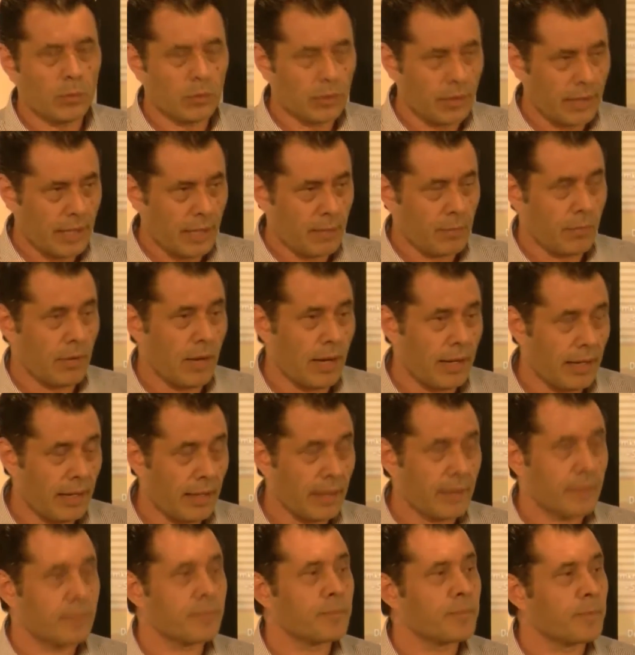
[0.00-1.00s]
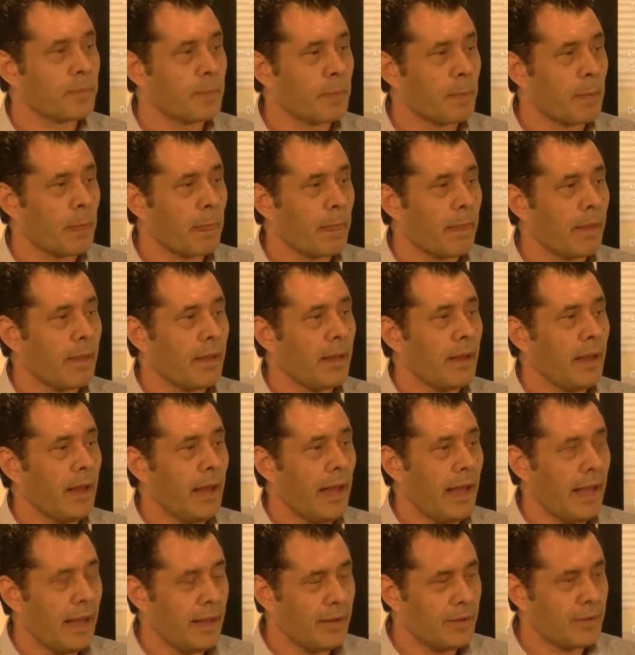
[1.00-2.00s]
will keep running
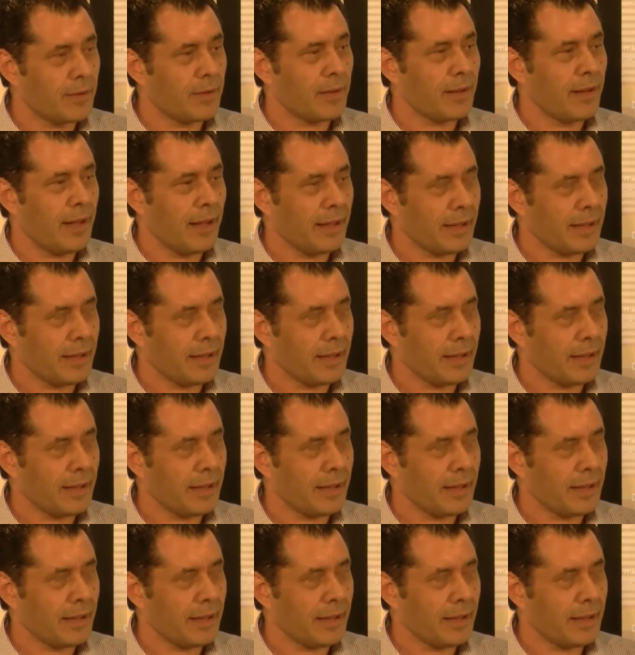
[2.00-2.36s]
and